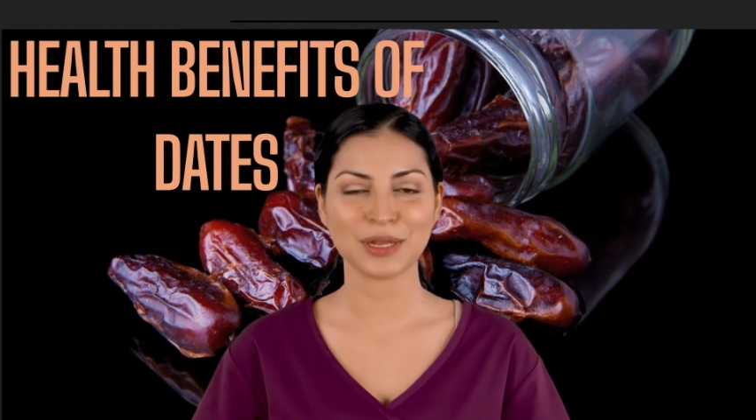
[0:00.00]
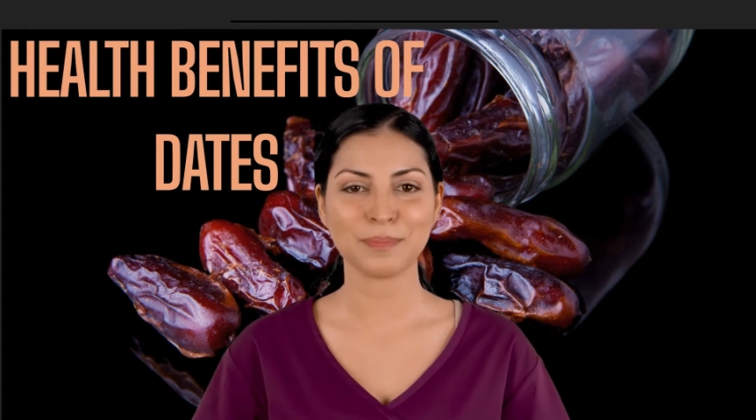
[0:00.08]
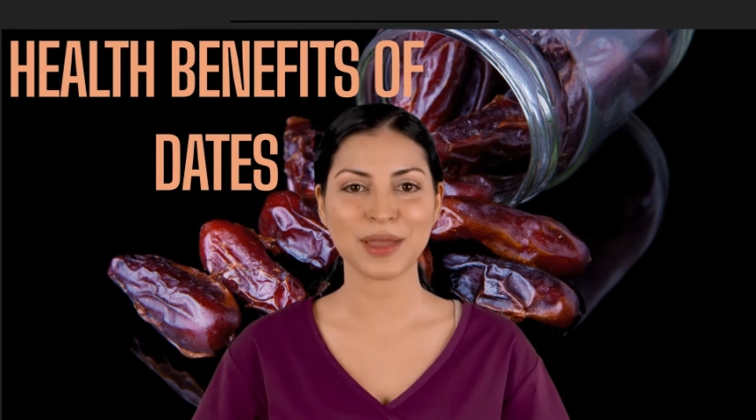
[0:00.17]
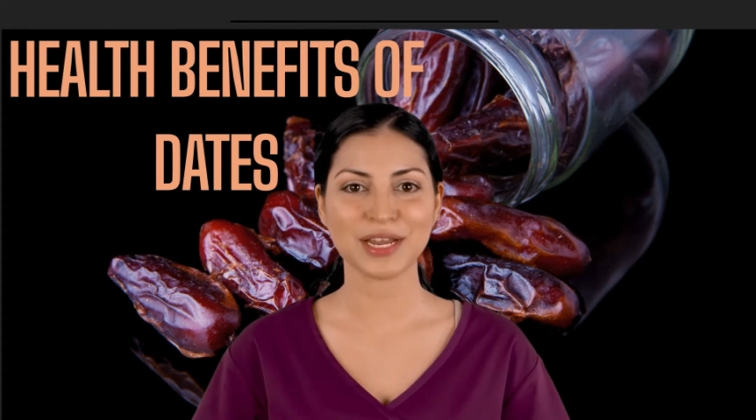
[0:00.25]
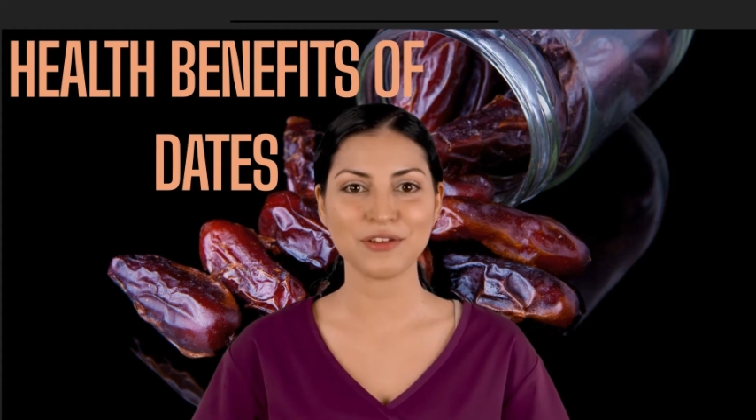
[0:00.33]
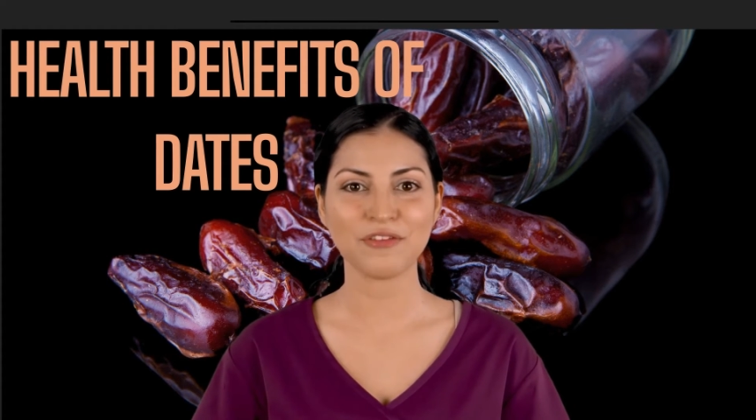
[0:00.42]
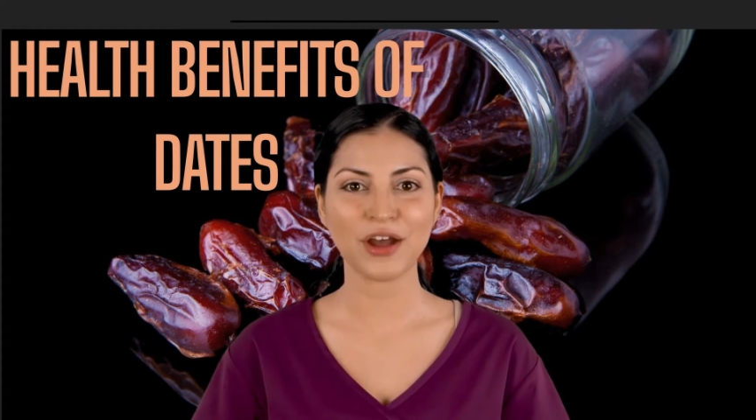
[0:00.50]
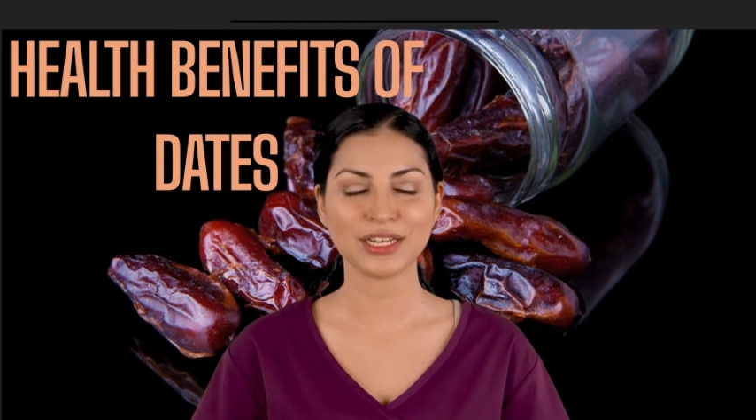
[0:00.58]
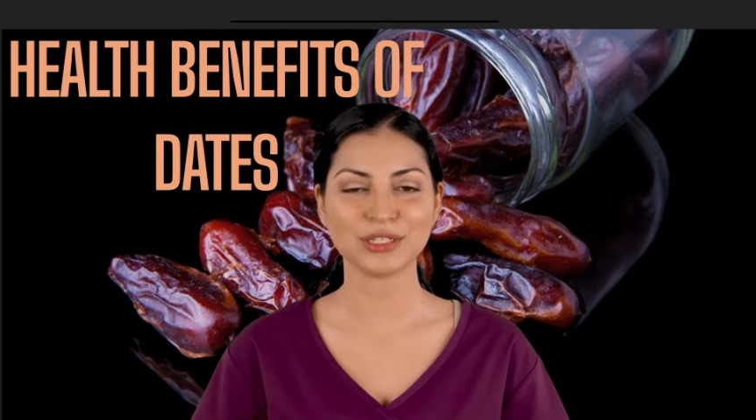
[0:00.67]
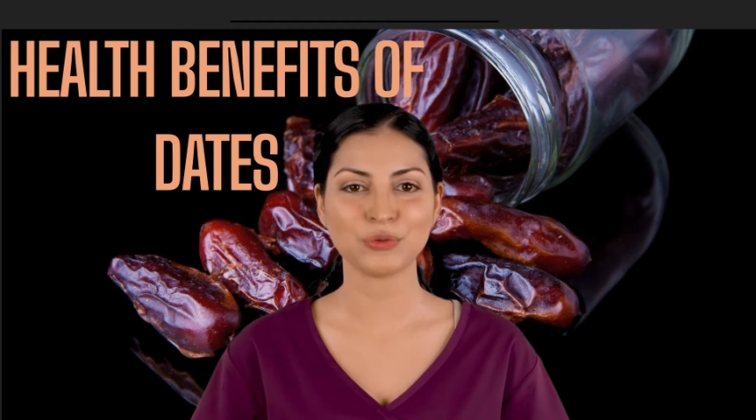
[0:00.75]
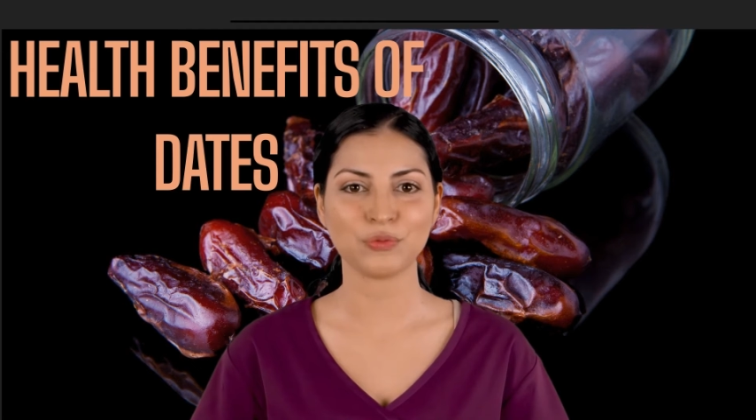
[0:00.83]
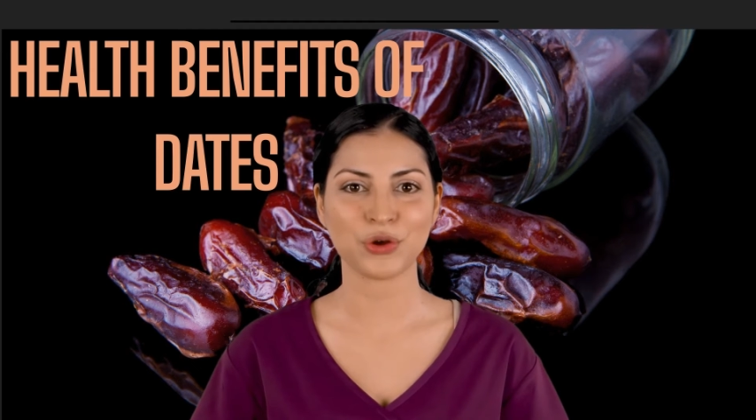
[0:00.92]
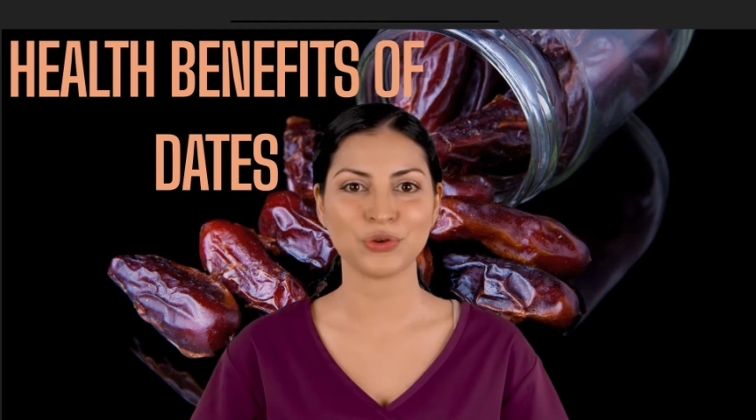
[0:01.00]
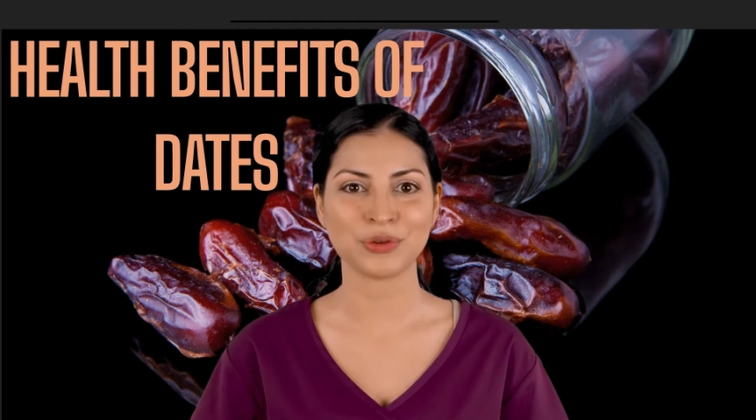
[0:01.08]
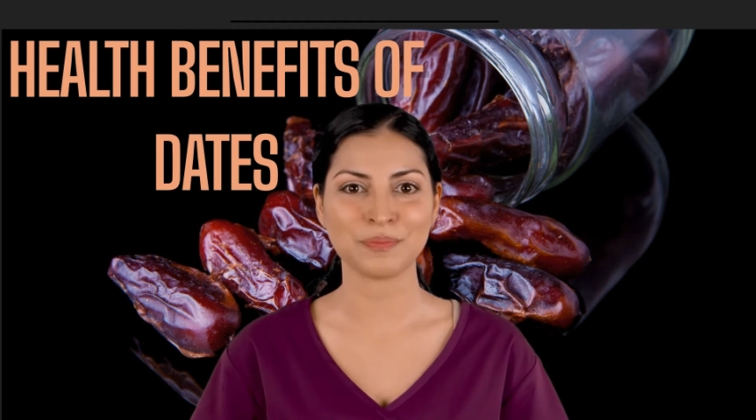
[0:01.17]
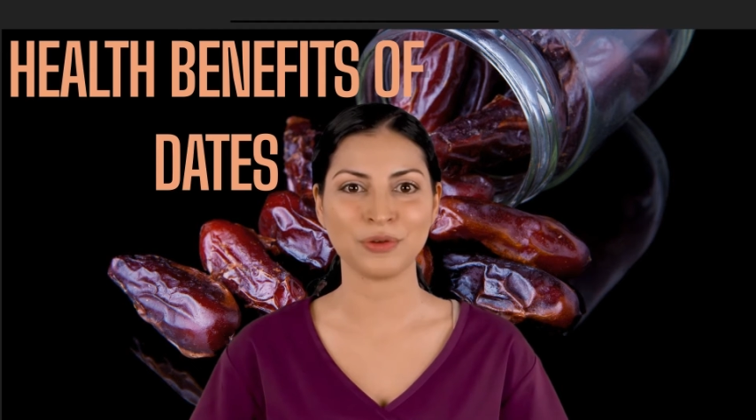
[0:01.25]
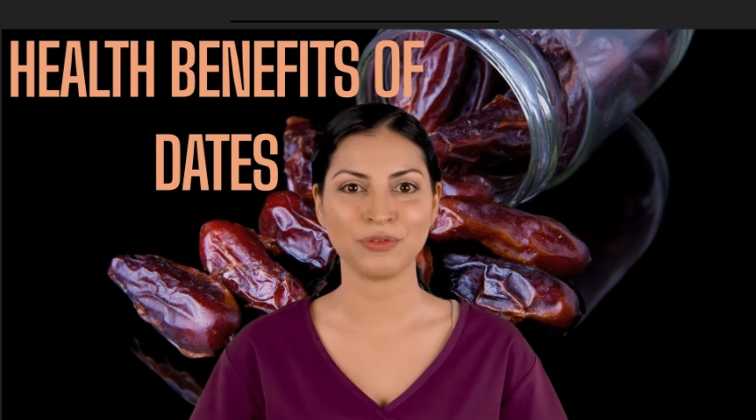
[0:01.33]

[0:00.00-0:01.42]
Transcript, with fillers: that play a vital role in